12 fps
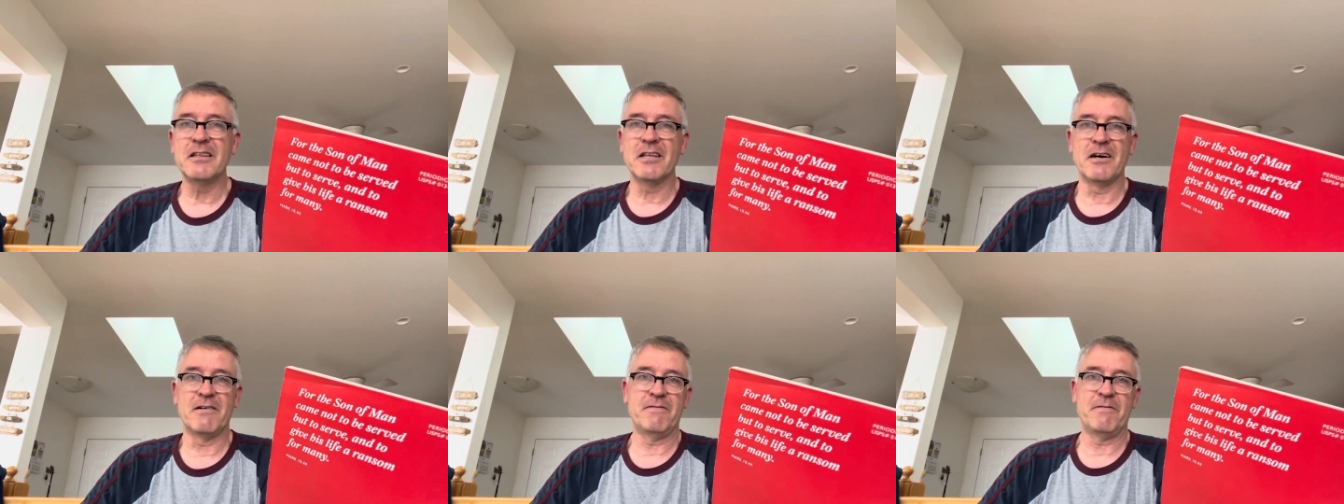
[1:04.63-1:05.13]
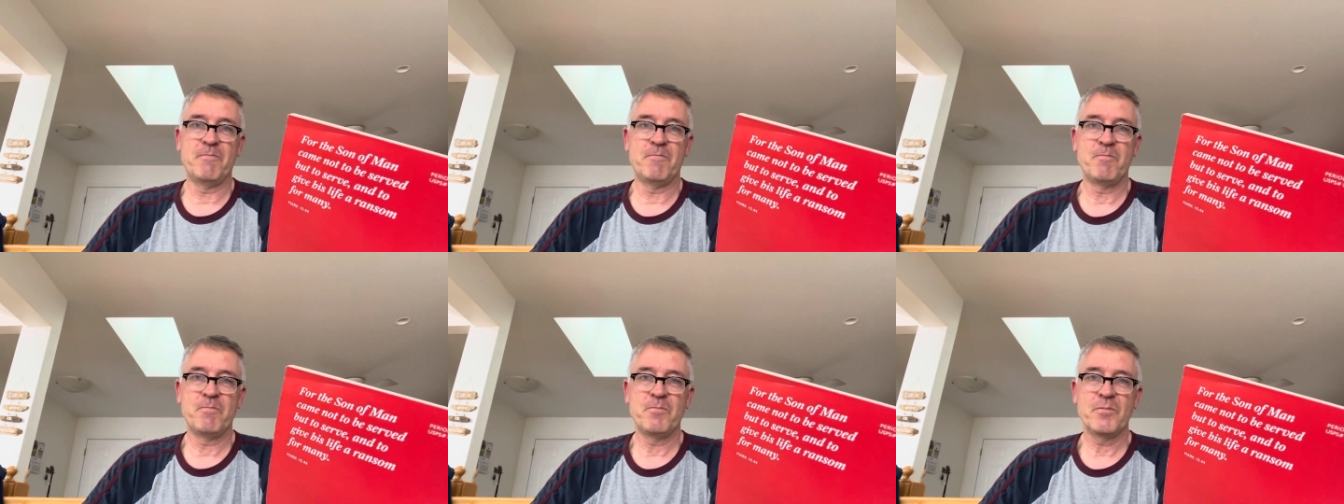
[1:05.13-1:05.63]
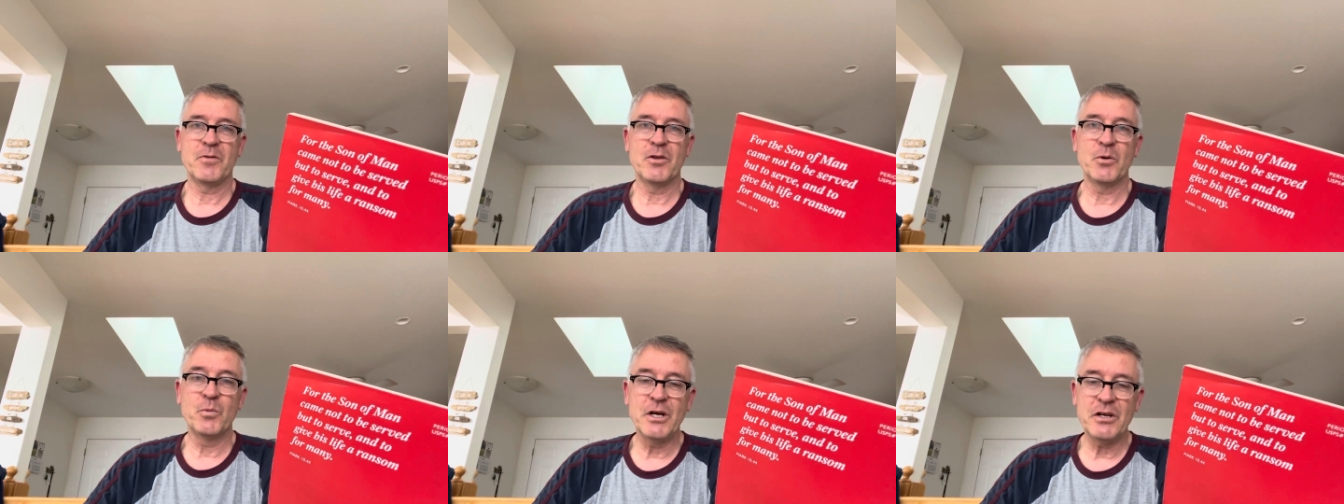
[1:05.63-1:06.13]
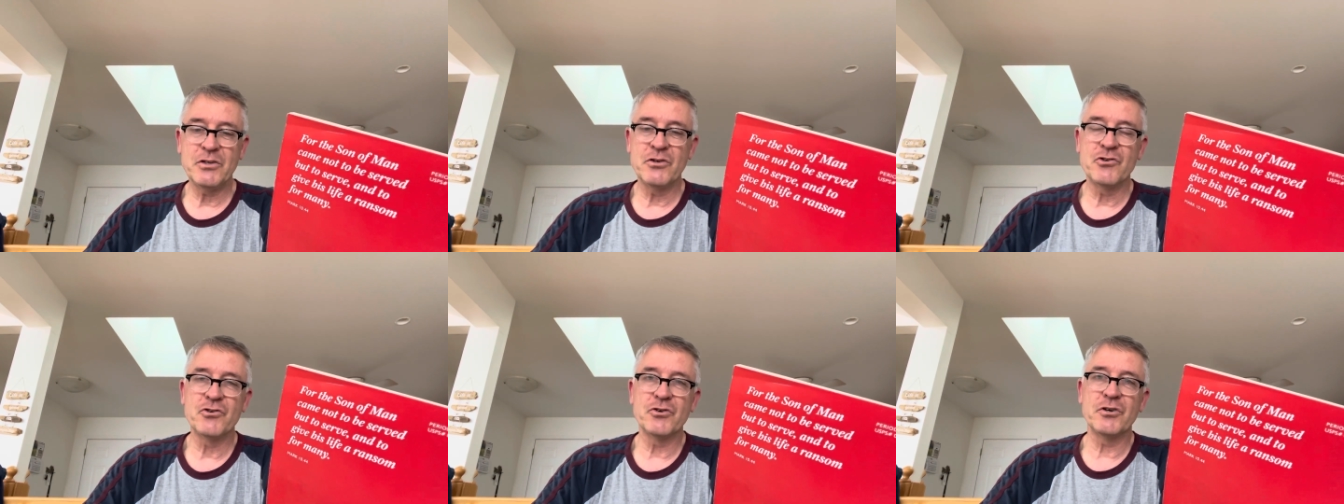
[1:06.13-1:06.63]
love, the way
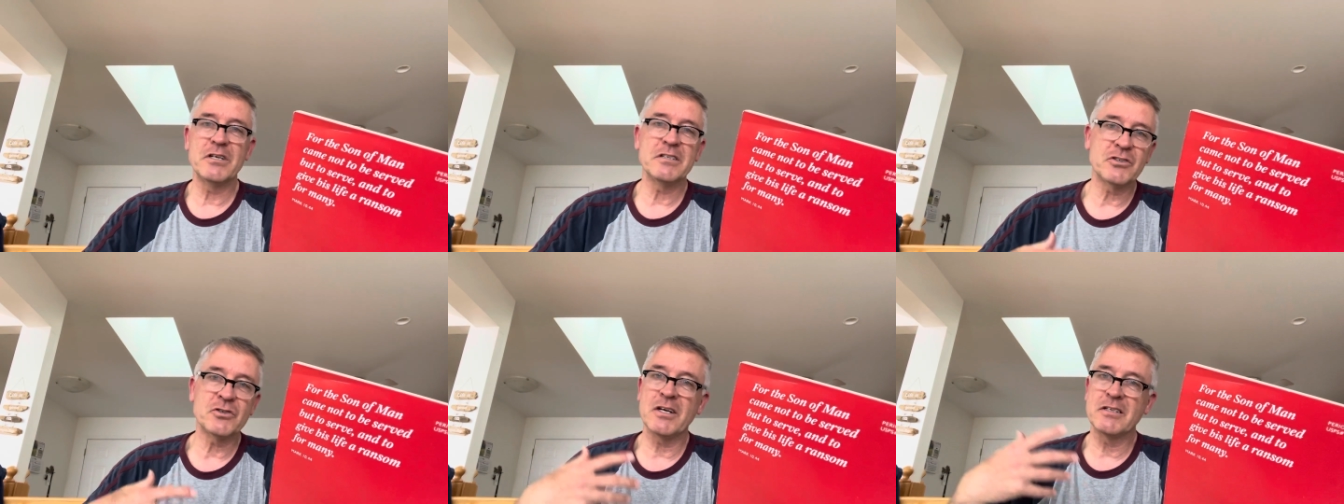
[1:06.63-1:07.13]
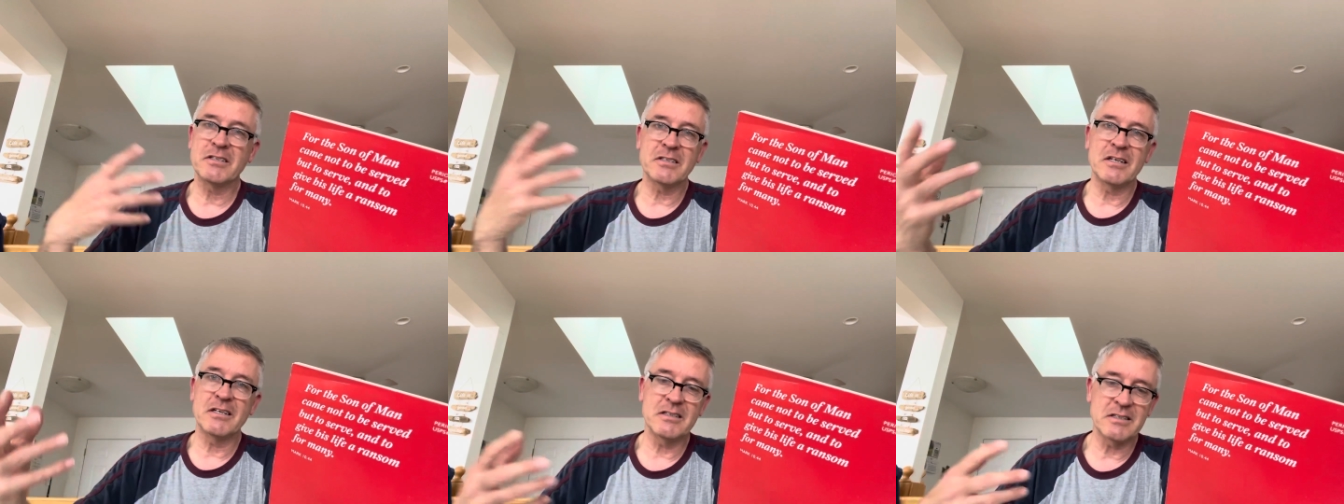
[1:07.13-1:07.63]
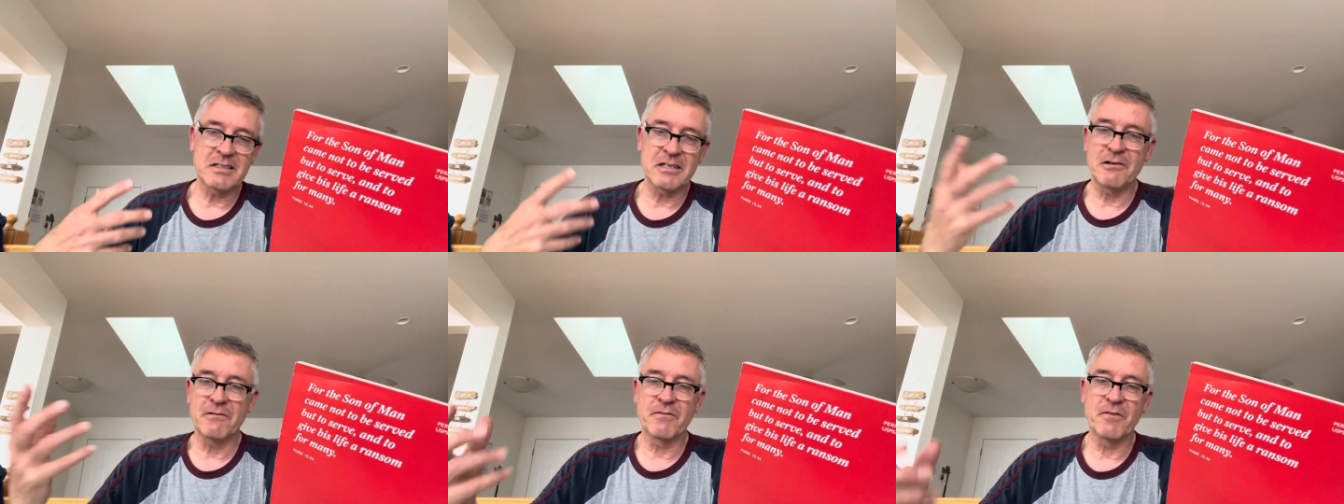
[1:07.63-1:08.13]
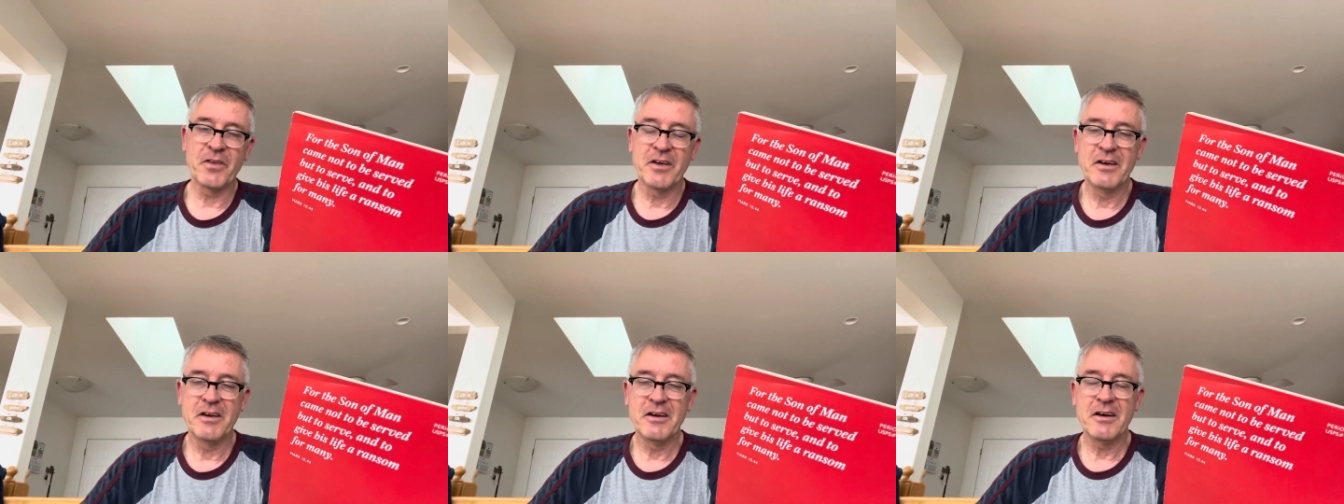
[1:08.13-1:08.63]
to joy is transcending self.
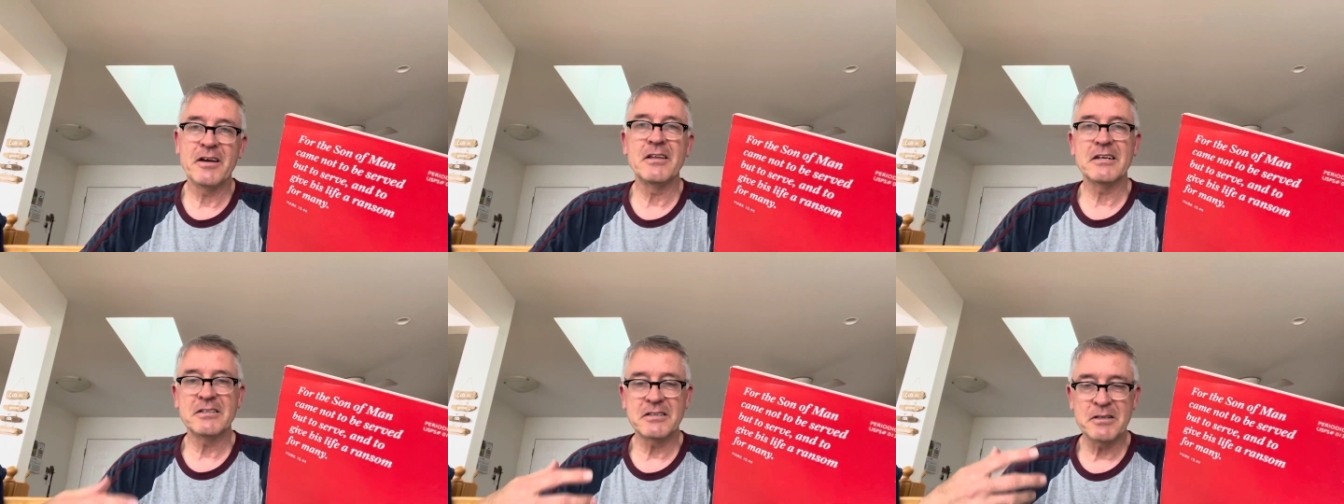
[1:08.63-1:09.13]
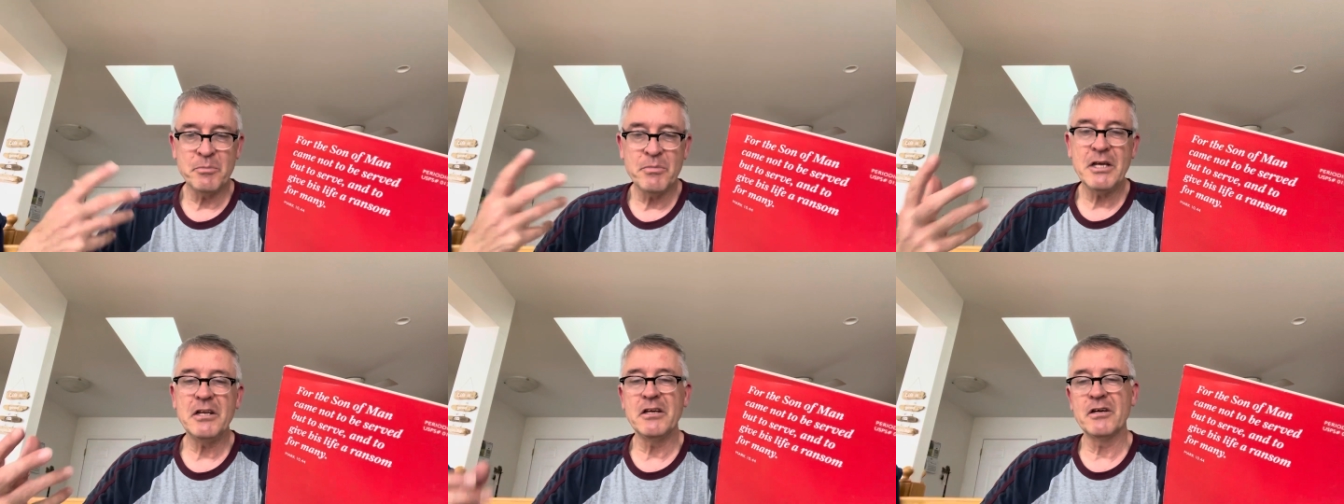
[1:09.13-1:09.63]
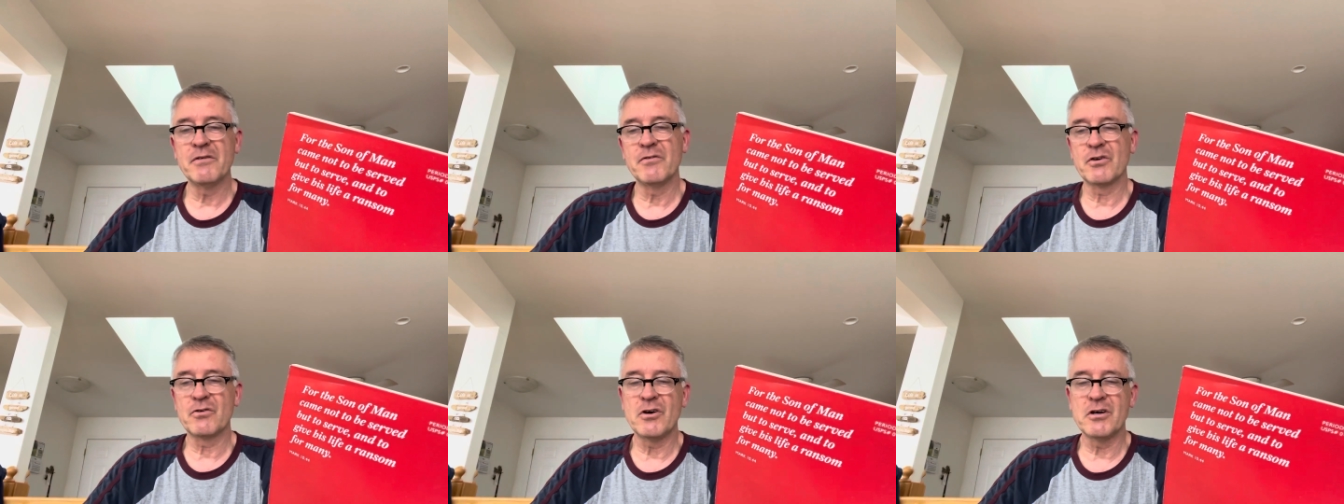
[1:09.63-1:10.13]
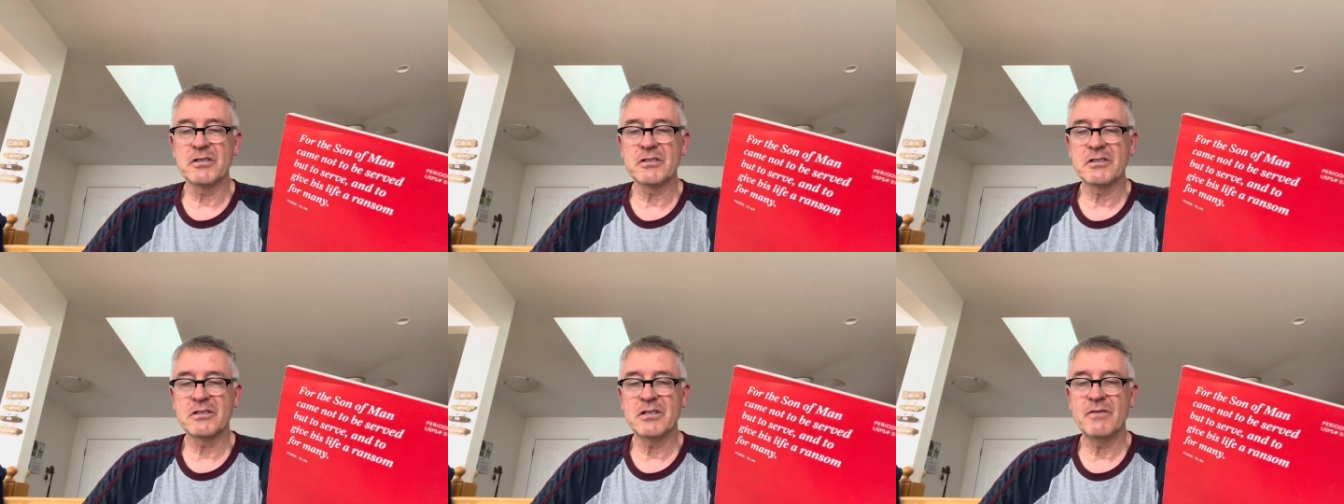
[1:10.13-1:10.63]
And that's the meaning of the
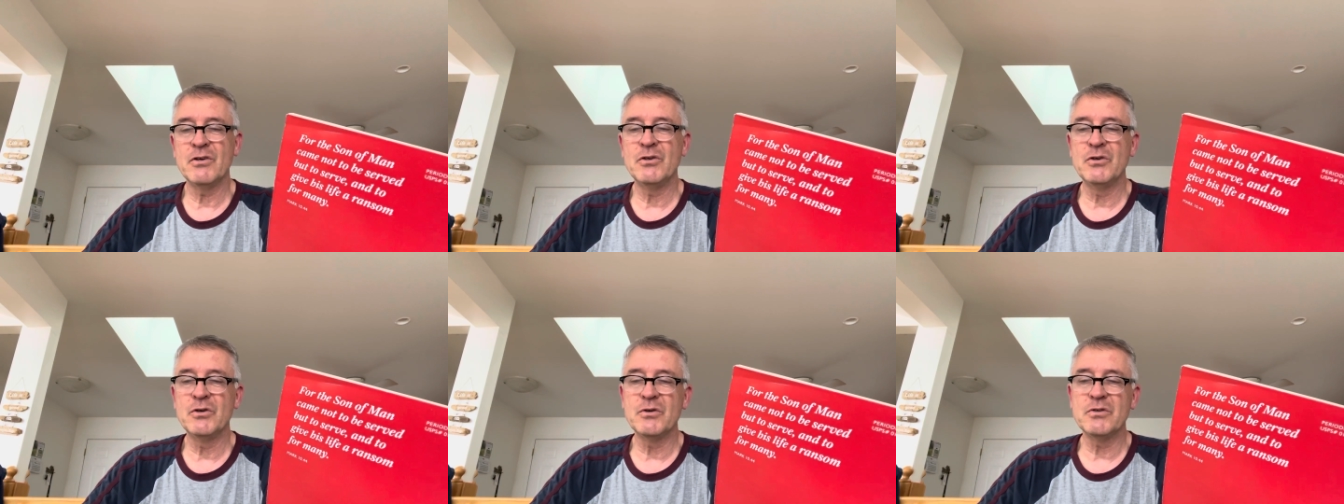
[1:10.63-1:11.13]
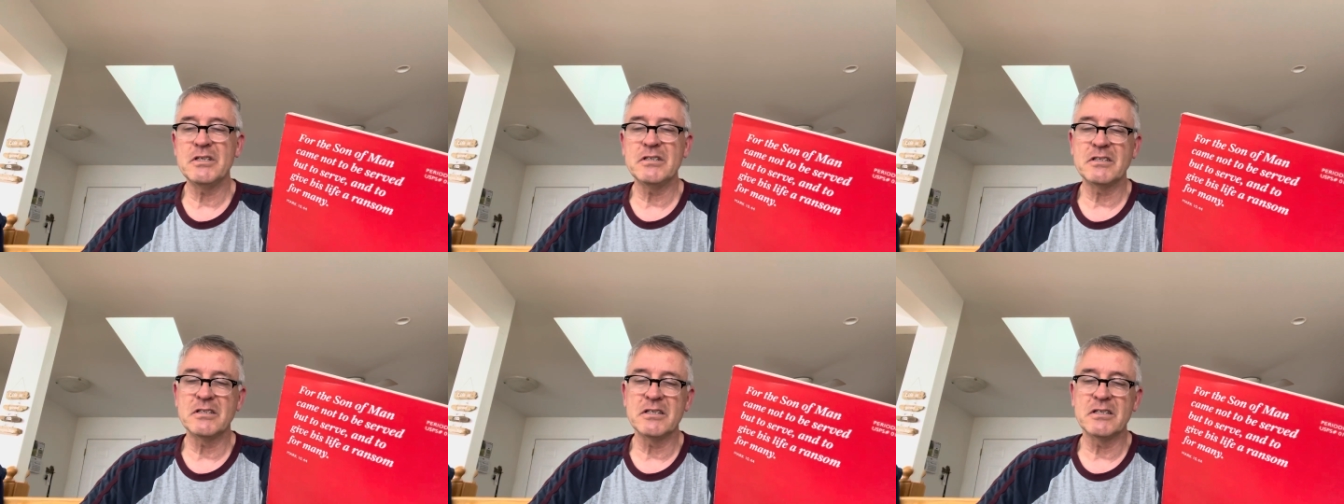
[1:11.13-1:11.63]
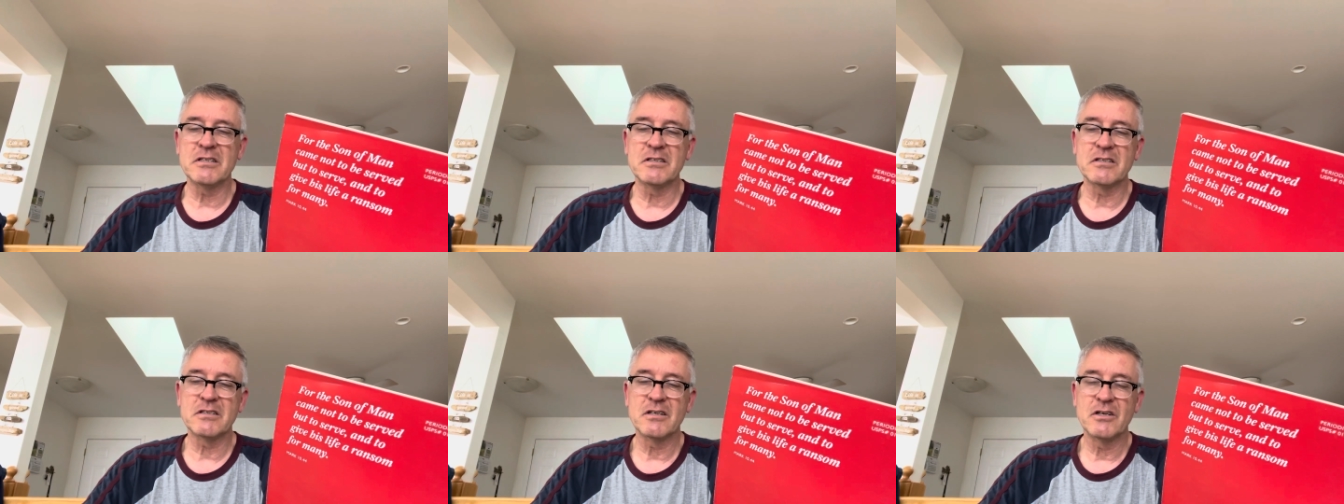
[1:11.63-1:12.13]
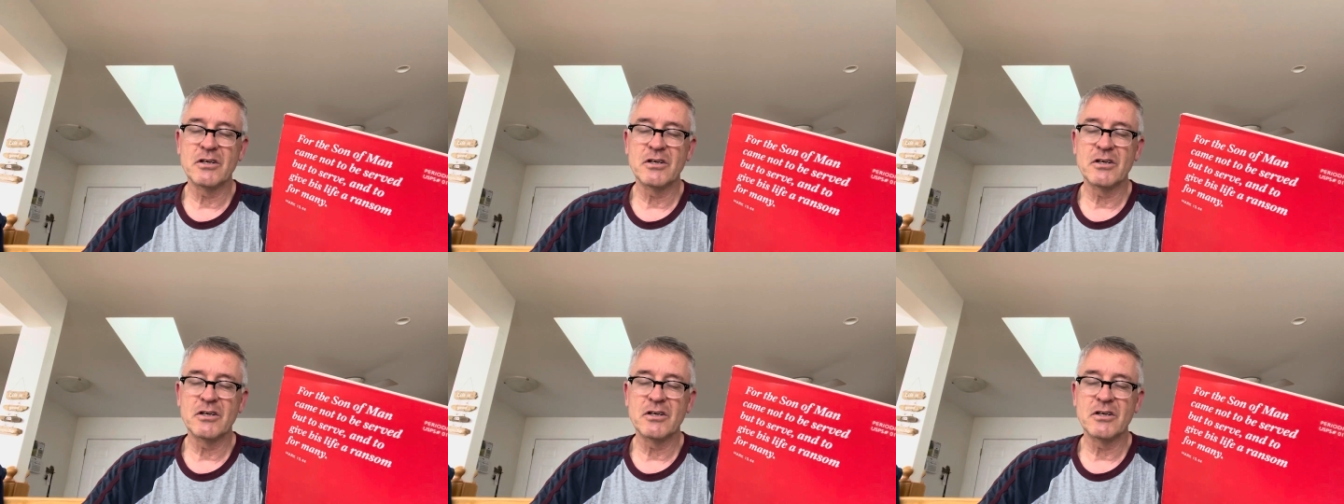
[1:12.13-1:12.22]
cross. If you know these things,